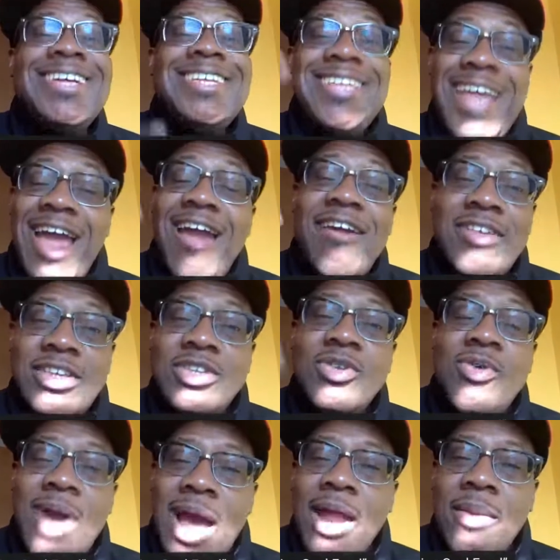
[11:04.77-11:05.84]
Terrence
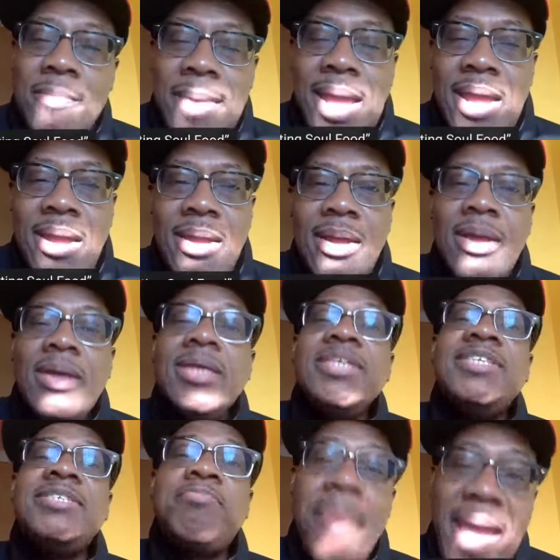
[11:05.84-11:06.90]
knew how to make
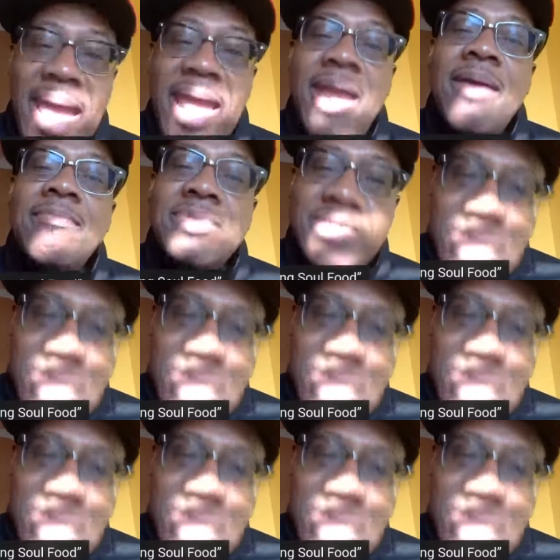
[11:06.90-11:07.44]
Spam